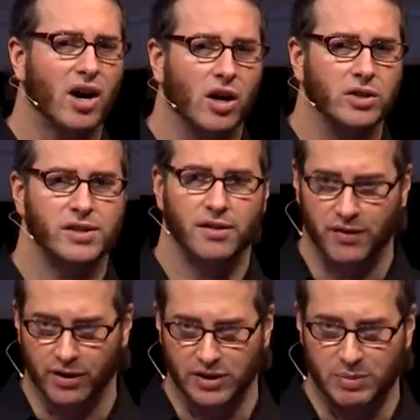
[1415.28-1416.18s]
cards,
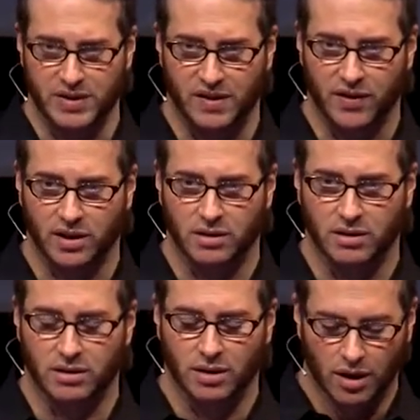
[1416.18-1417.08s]
very specific,
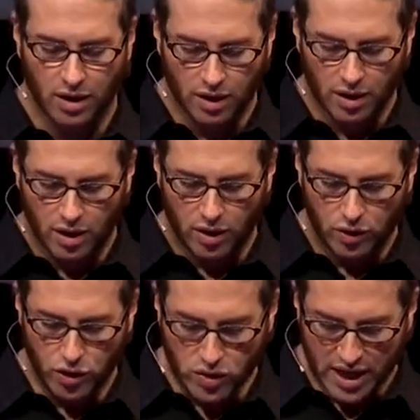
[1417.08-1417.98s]

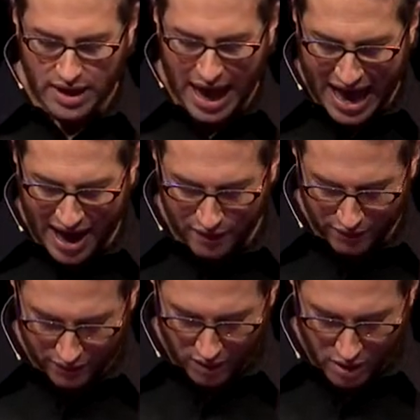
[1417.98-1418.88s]
you can
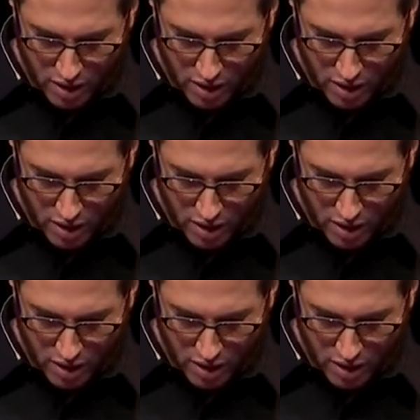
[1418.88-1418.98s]
have